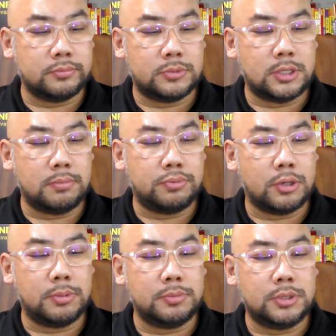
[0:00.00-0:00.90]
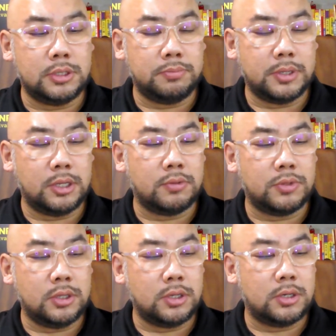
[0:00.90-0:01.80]
some problems in the beginning of
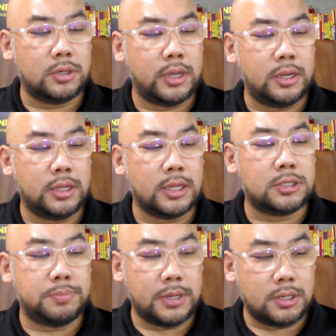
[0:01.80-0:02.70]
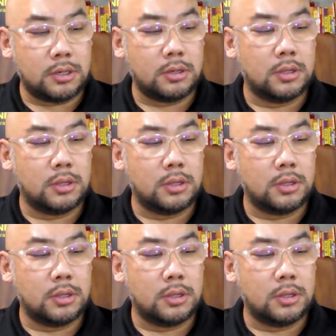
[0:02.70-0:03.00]
the year, and it gets better.